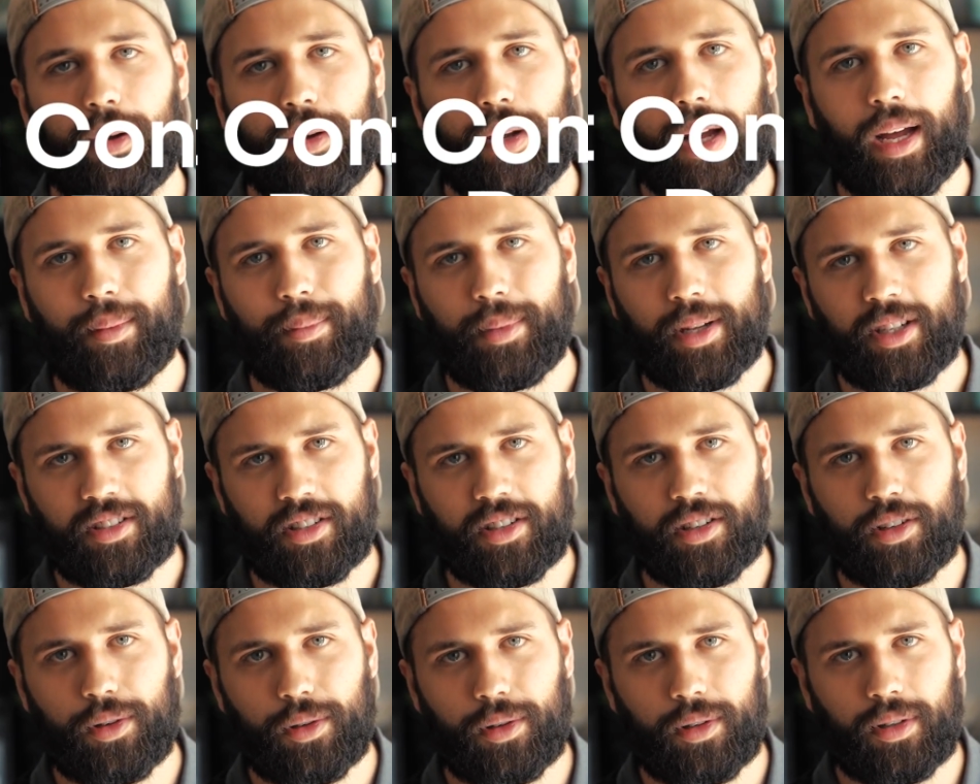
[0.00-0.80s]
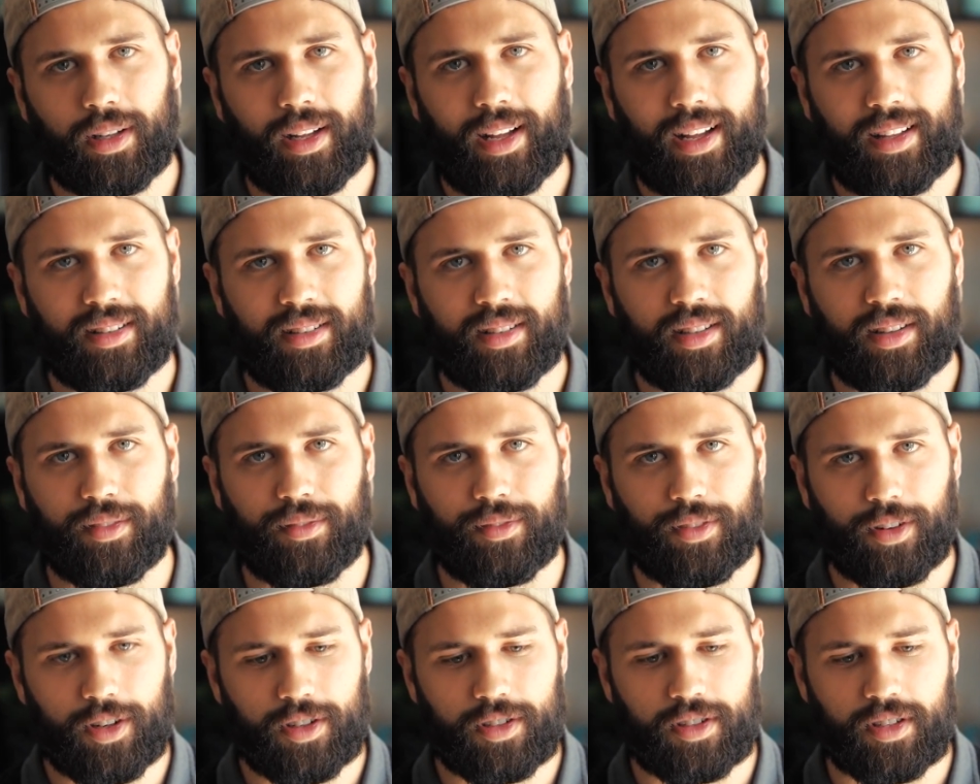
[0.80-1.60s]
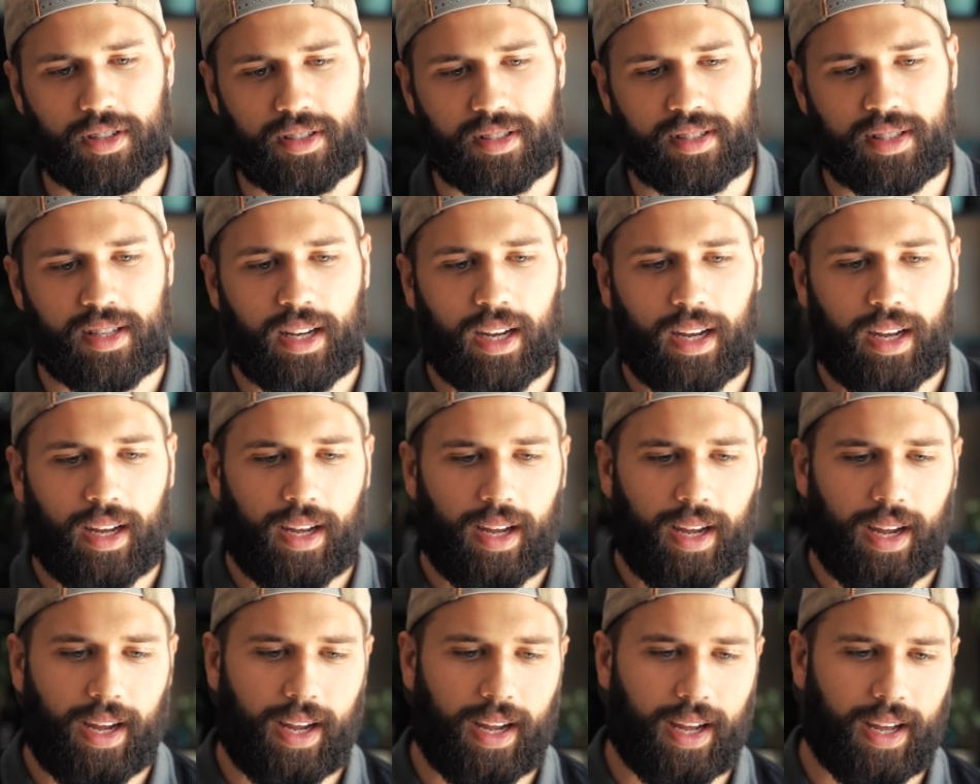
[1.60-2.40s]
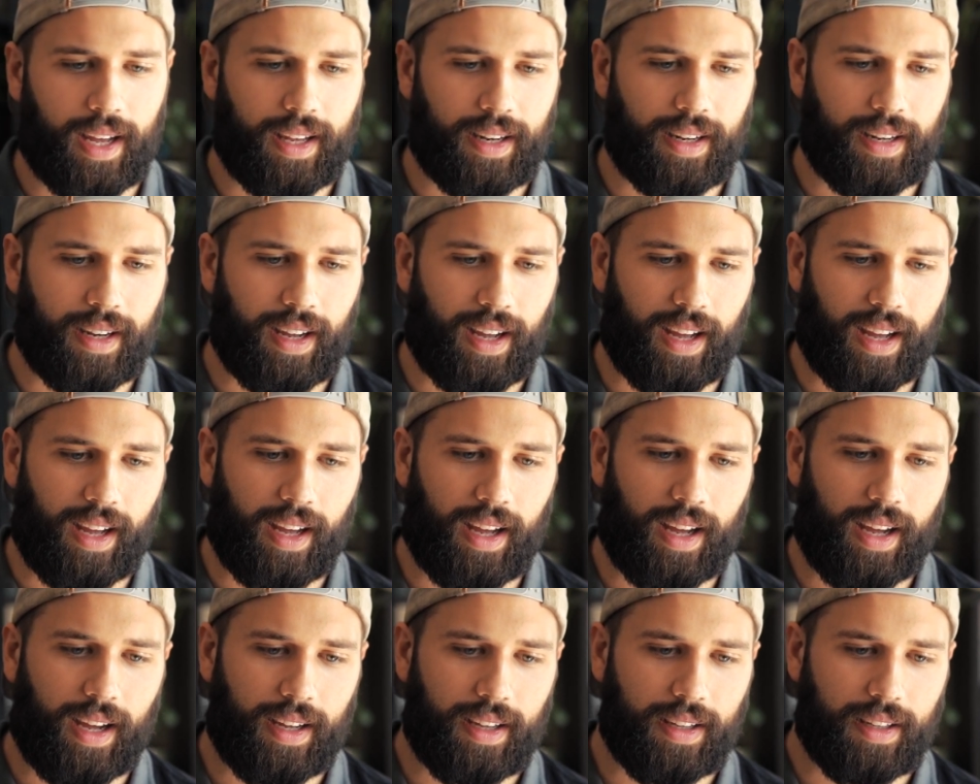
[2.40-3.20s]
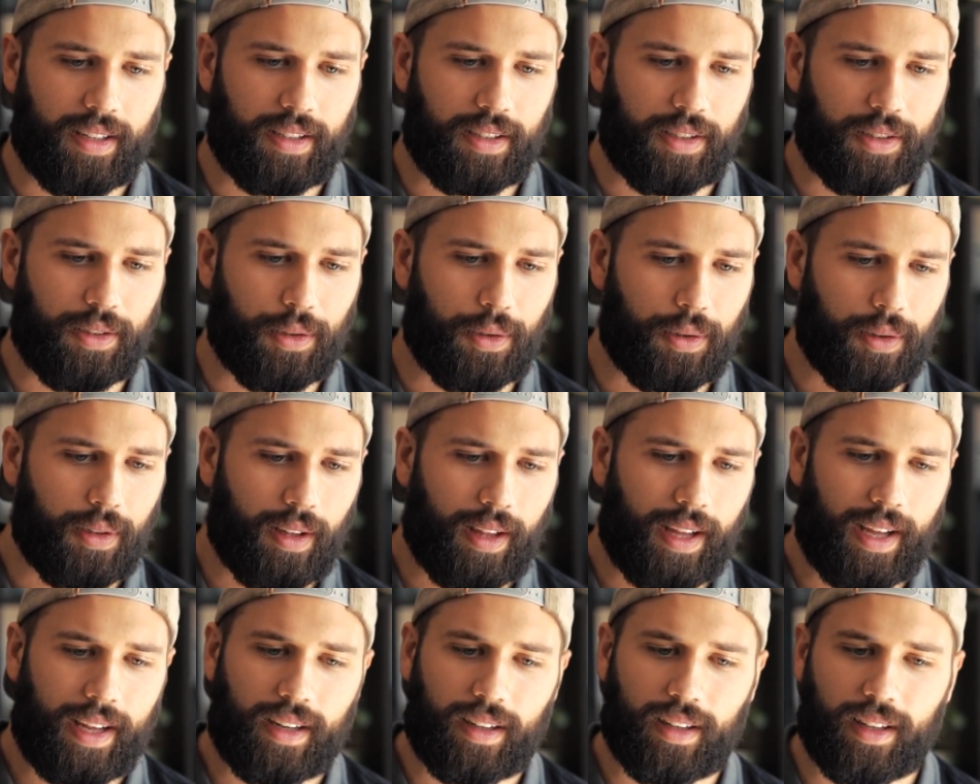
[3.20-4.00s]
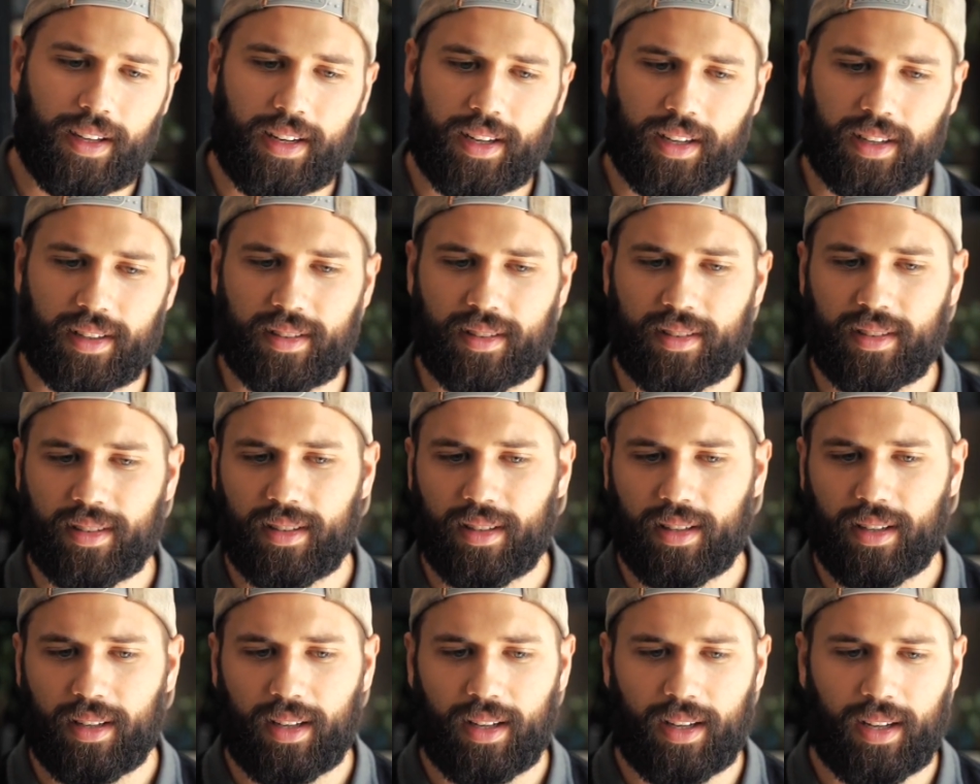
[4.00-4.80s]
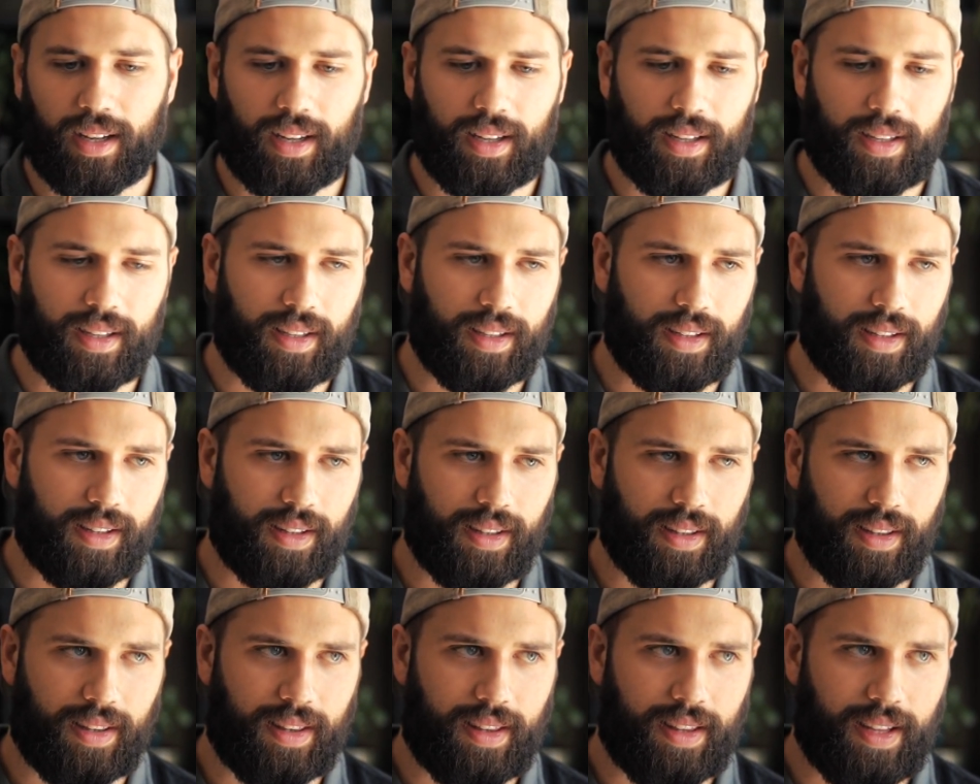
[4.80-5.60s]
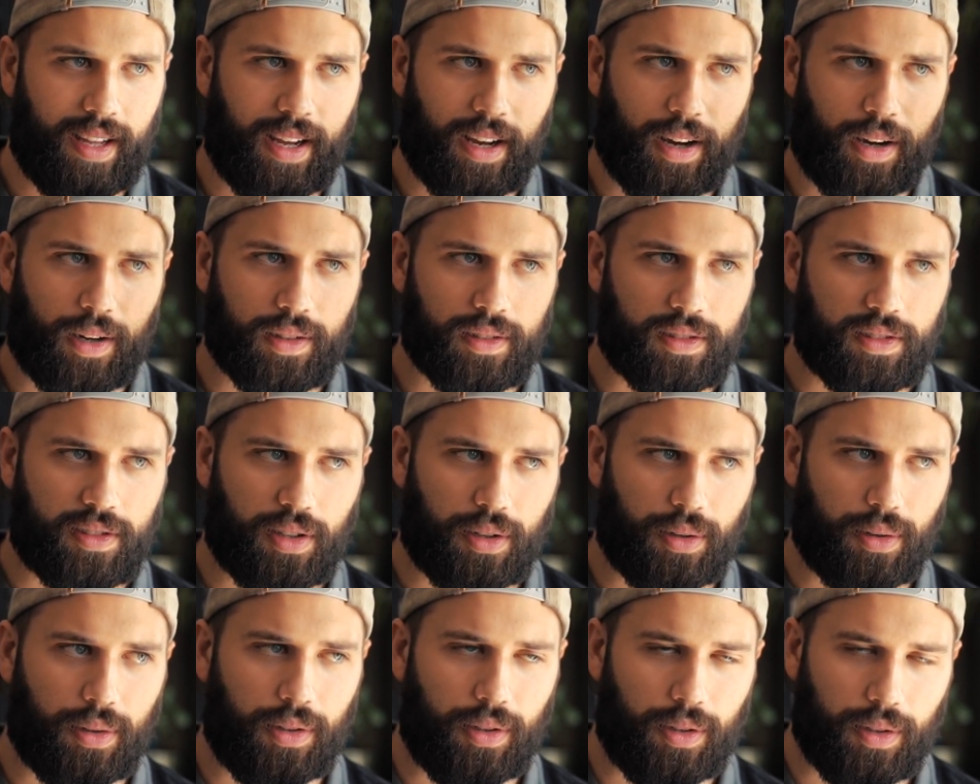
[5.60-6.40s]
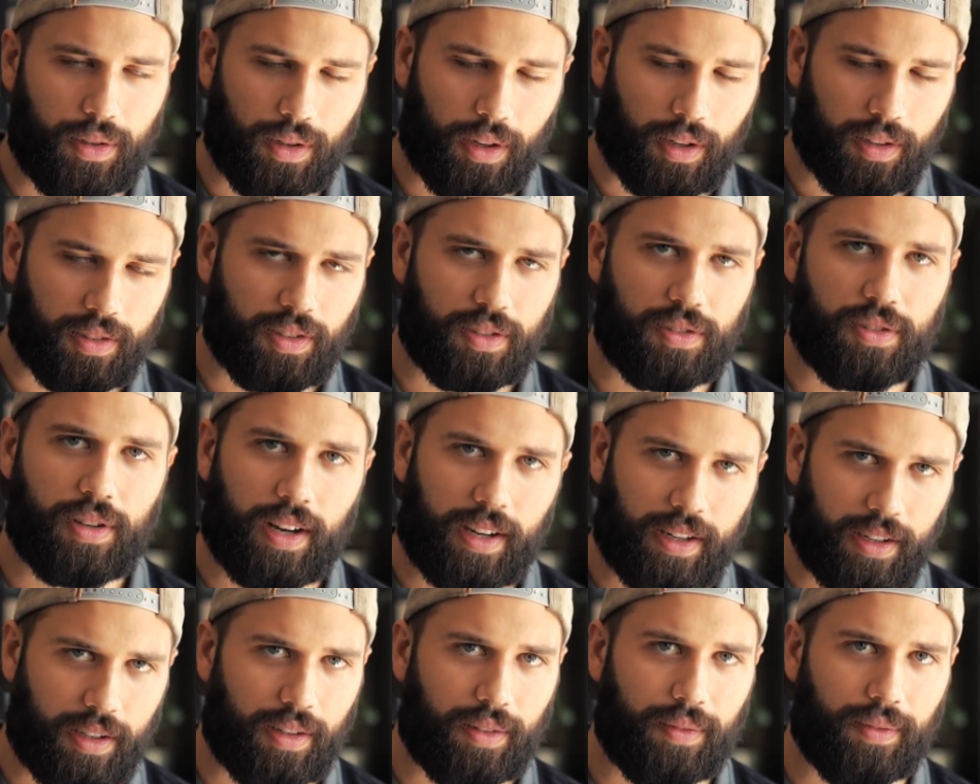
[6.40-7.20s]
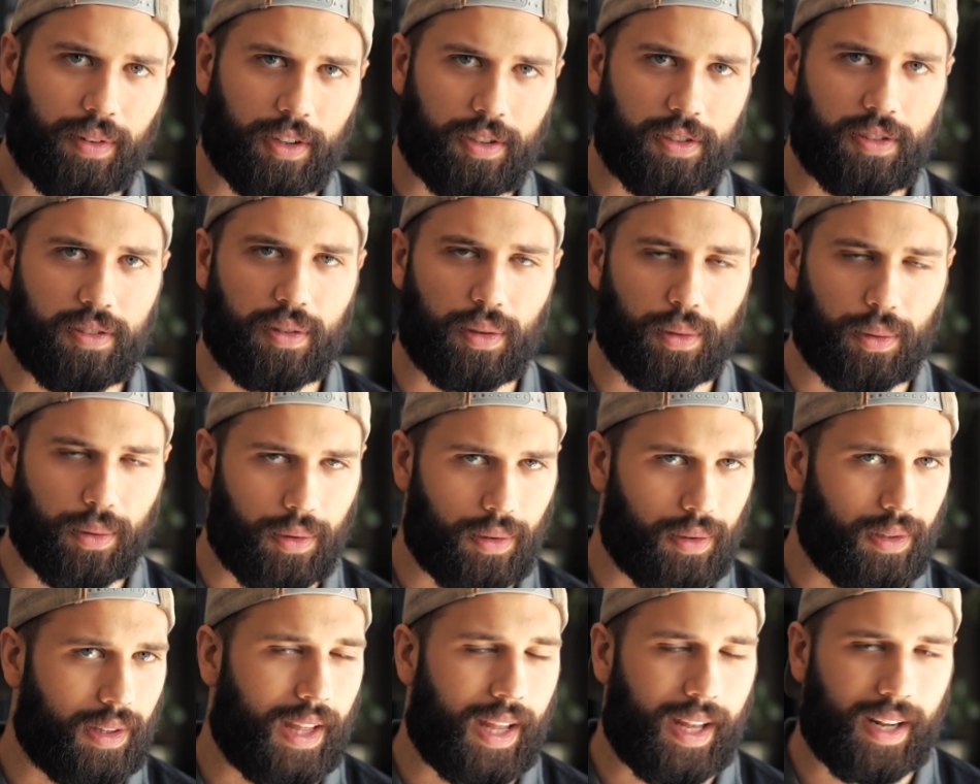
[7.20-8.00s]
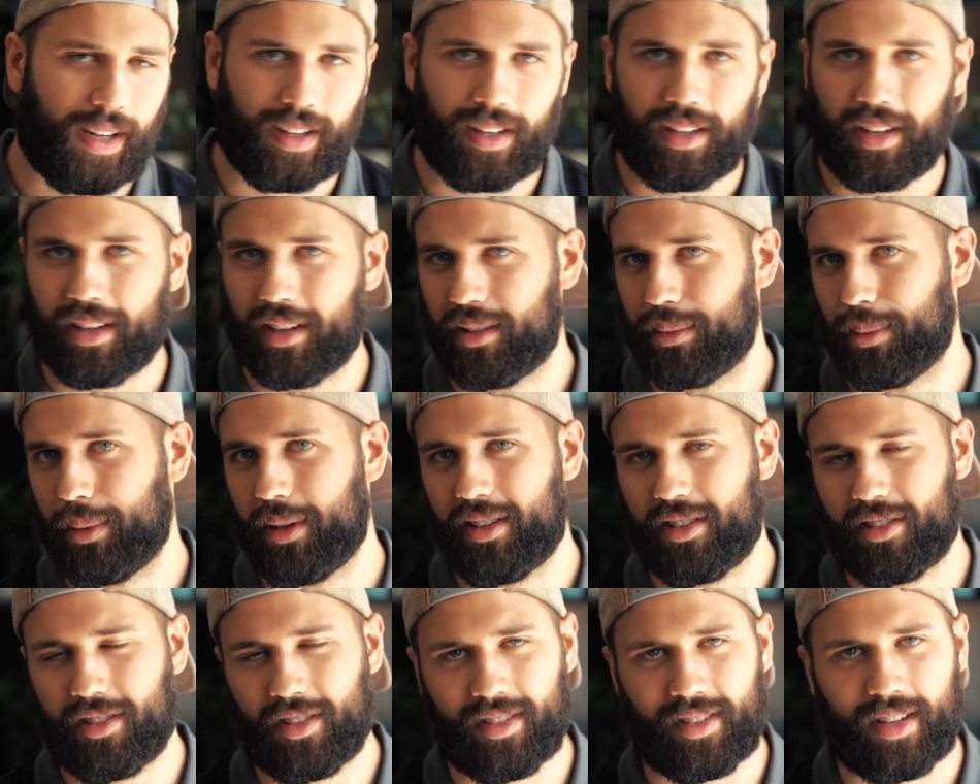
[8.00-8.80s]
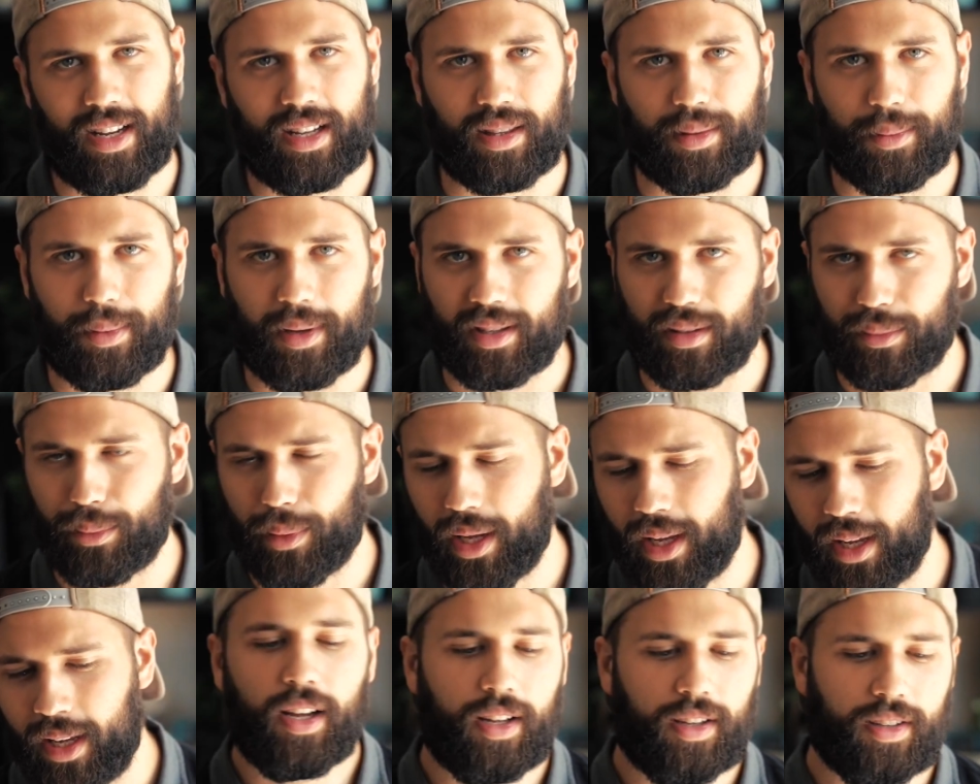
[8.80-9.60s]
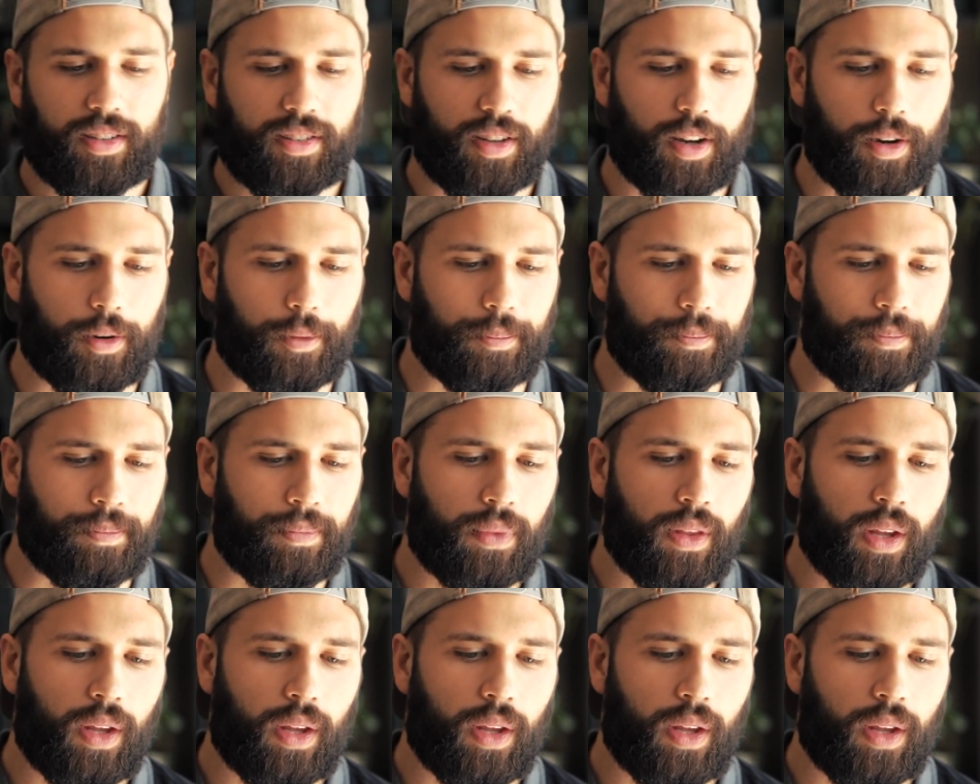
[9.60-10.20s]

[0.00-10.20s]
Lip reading: I mentioned Google Ads conversions, and Google Analytics, you can also track your conversions through Google Analytics, but it's just not the best way. So